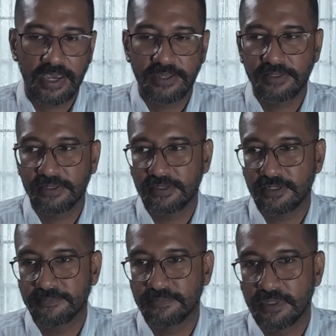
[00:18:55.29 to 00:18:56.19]
and
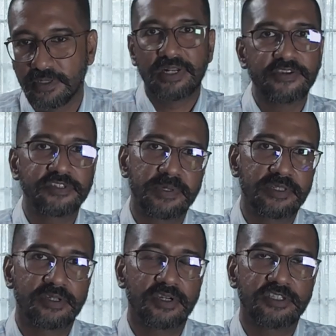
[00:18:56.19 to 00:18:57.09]
the
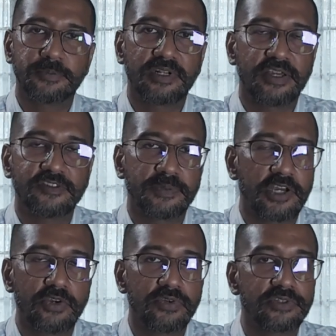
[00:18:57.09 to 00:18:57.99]
lifespan, the customer
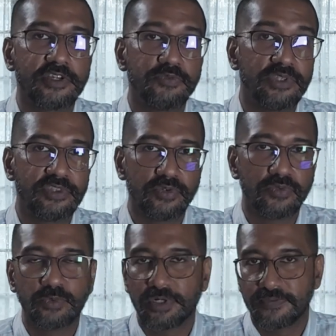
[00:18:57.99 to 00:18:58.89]
lifespan, how long they're with you,
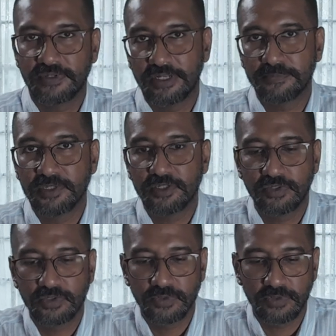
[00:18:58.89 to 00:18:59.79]
whatever that
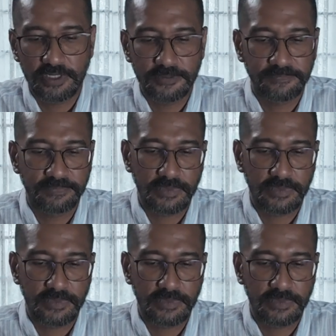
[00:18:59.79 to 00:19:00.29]
means to you, right?